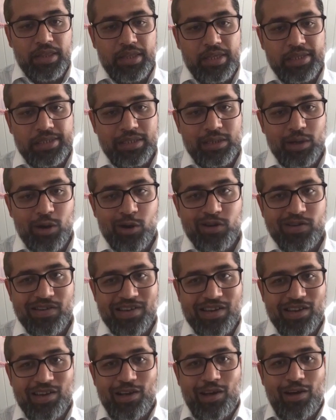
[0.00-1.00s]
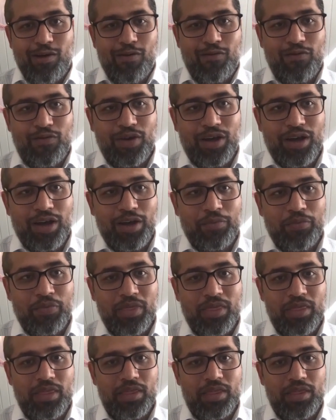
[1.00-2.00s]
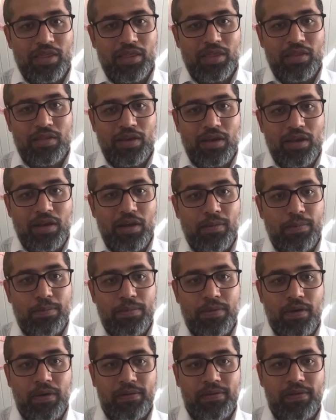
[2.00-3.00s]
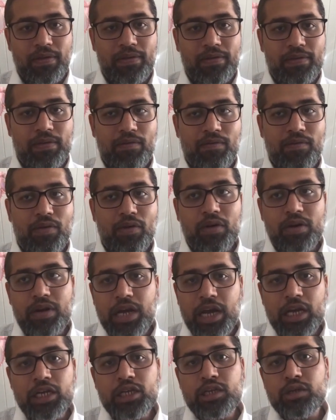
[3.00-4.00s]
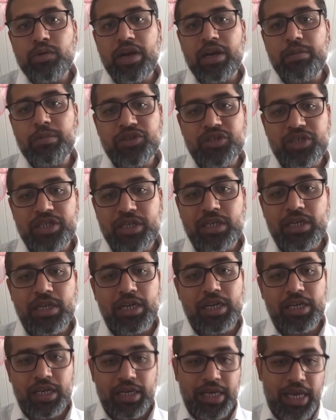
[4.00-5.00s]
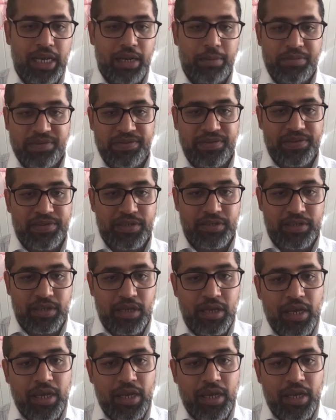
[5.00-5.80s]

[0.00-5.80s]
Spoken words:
this sort of process for end-to-end machine learning, again, and this is